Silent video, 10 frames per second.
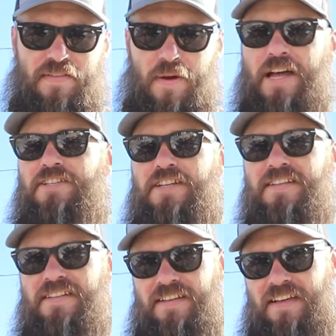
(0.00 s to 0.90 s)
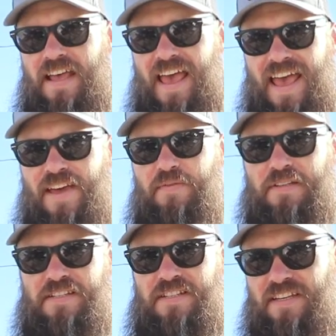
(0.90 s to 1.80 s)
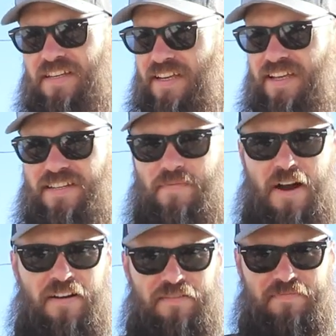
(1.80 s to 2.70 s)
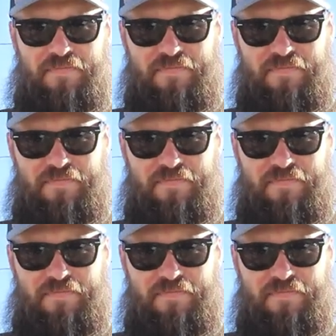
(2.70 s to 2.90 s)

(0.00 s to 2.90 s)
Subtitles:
for watching, and we'll see you again tomorrow.